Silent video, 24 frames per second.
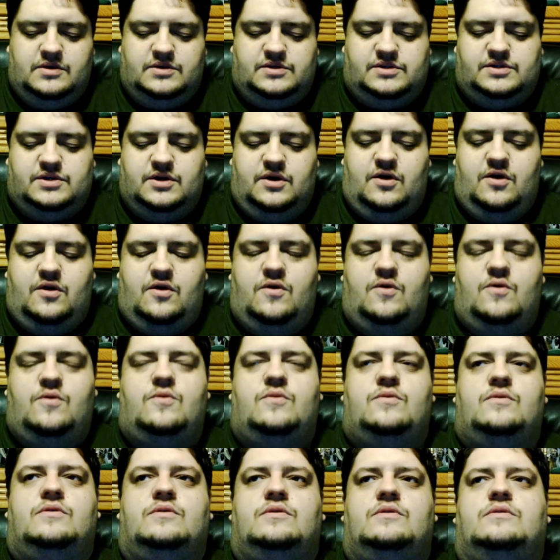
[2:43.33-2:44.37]

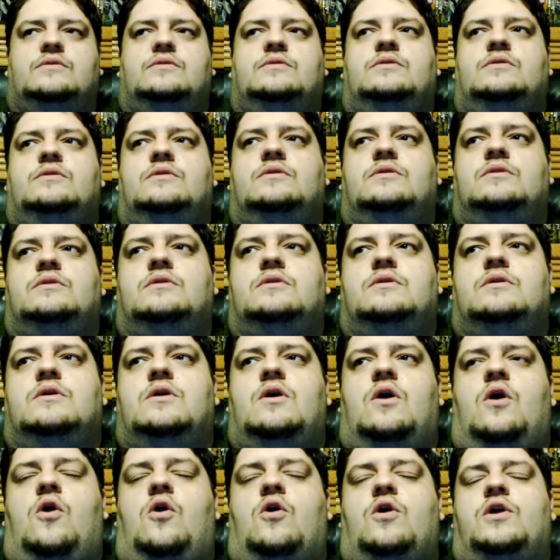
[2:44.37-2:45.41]
So,
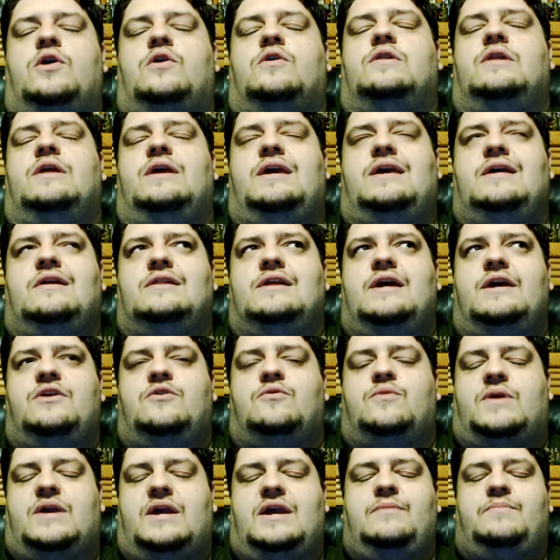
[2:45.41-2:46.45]
or you'll he'll let
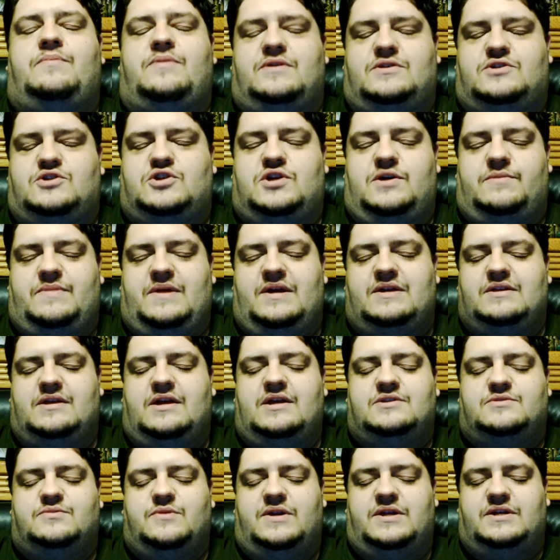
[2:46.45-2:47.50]
you keep his chip. That,
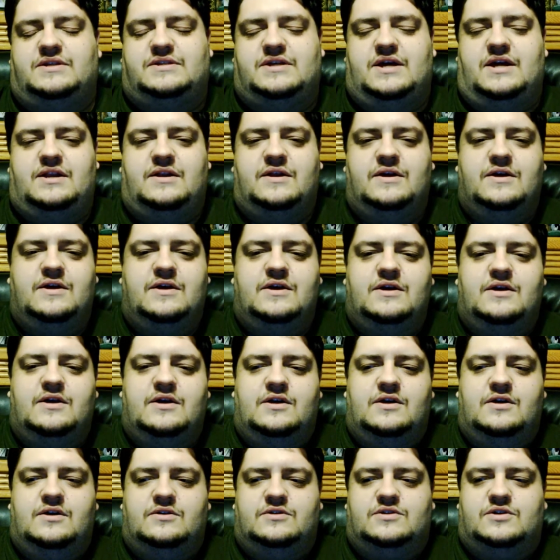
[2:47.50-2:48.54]
that's what he said.
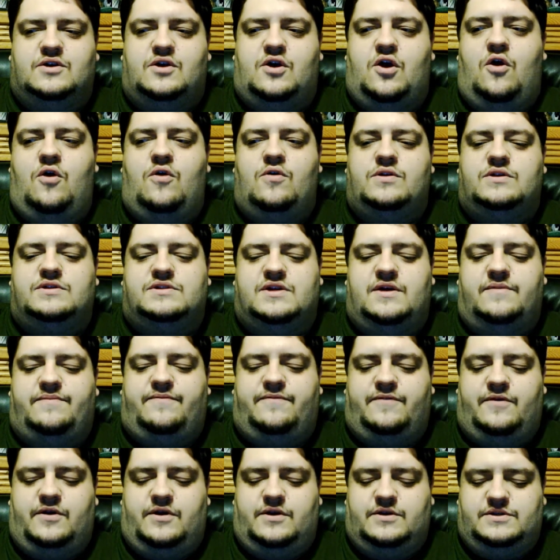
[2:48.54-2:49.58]
So Gon is up
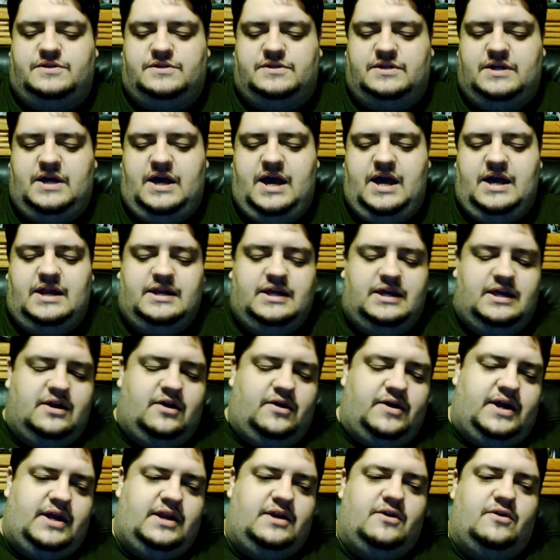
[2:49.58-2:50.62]
first, and you
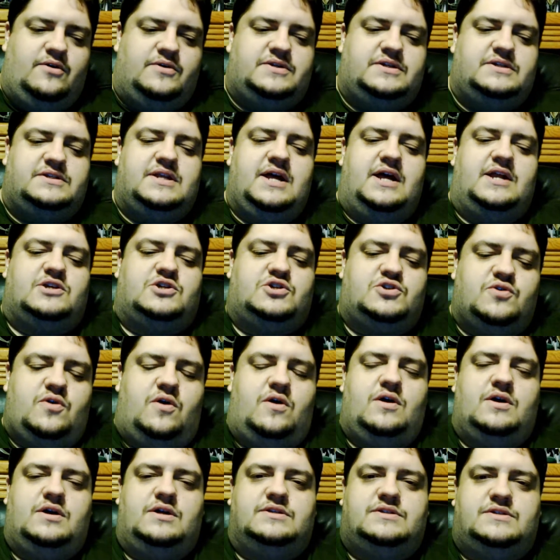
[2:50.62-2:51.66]
know he knows he's not as
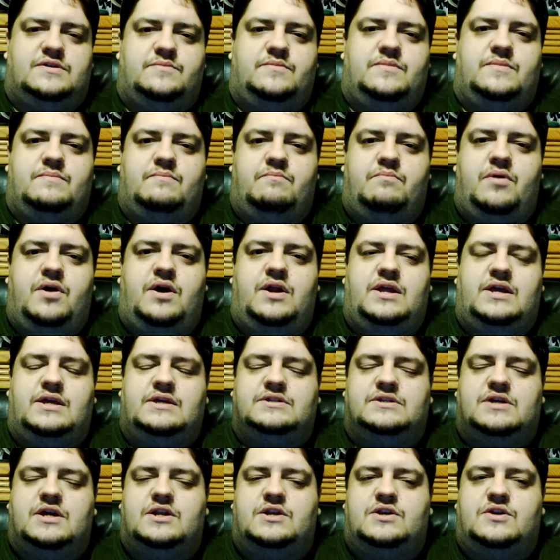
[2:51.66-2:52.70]
strong as him, but
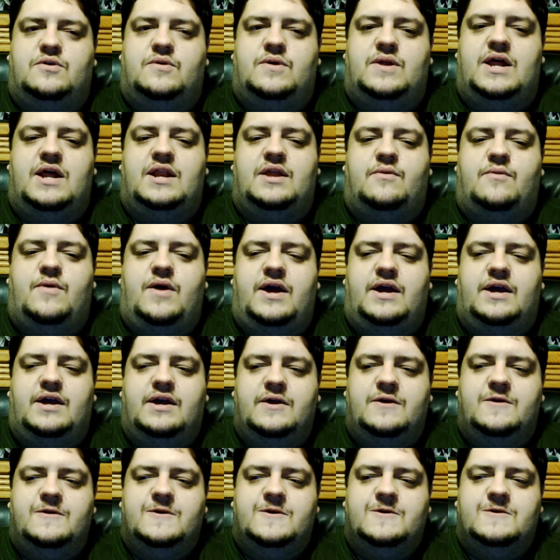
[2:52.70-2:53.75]
he's gonna do it anyway.
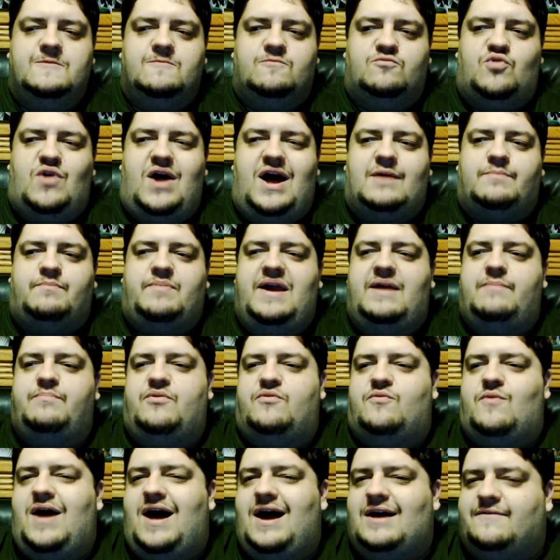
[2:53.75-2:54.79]
Rock
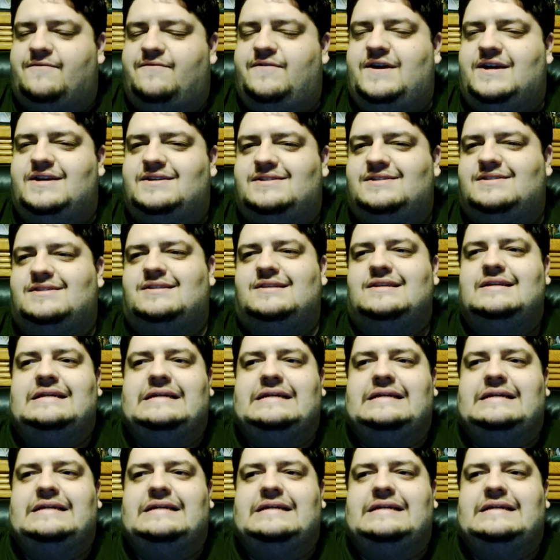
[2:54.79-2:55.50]
paper rock fist